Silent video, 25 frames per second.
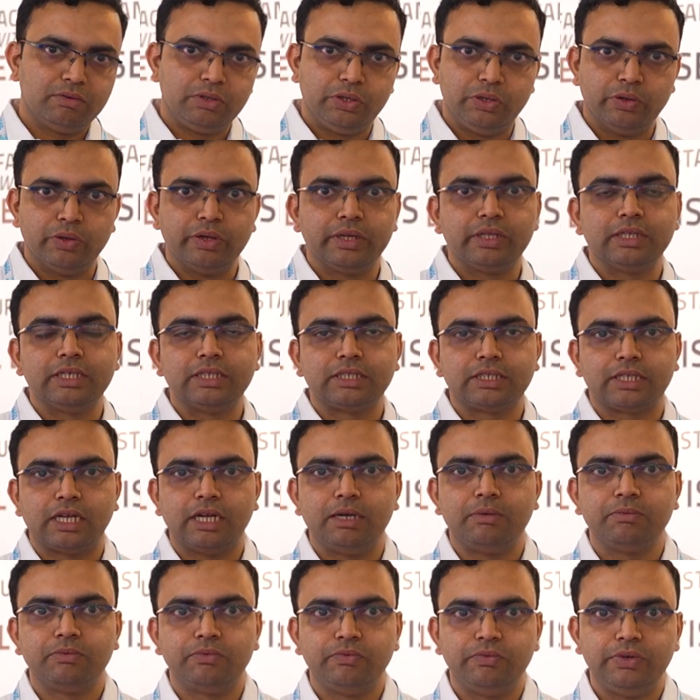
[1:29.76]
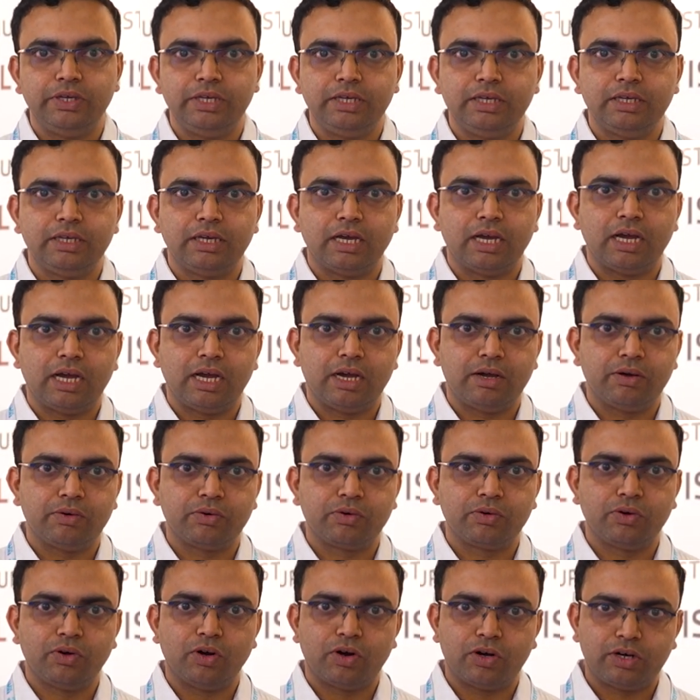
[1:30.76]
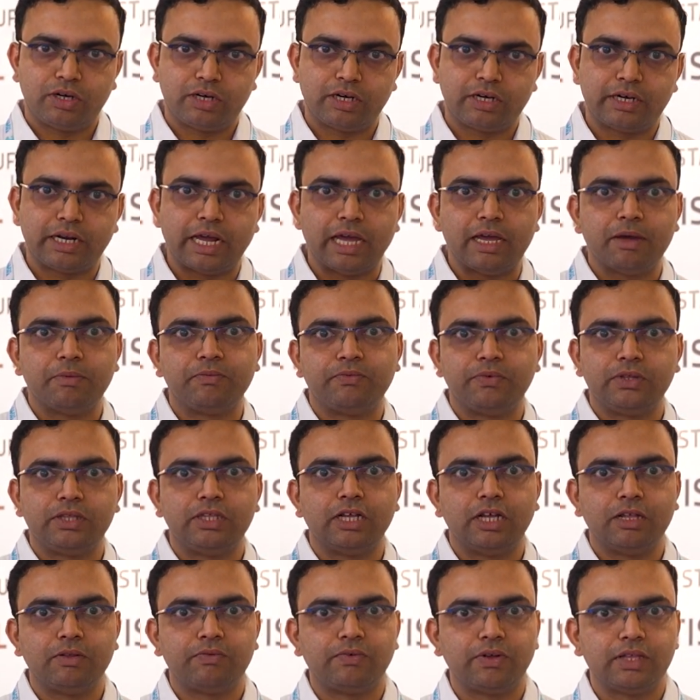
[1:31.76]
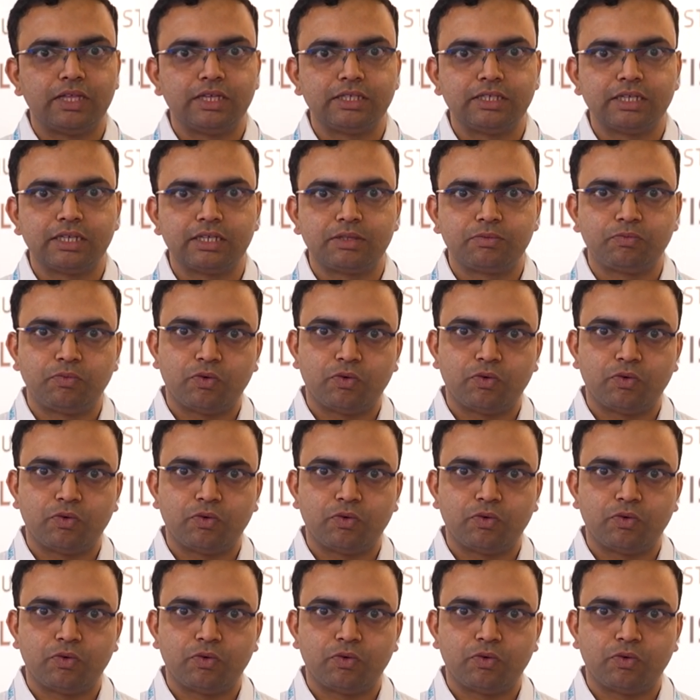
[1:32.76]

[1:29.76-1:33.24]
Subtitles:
During this time, we have got a tie-up with the Alpha Laser